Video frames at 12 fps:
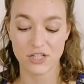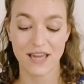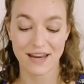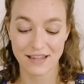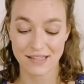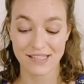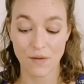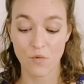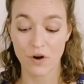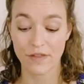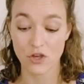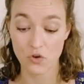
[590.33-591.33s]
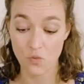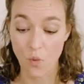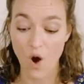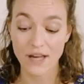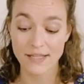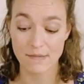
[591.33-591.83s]
getting somewhere that you
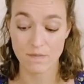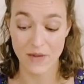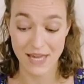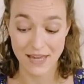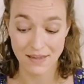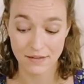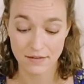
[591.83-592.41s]
want to be.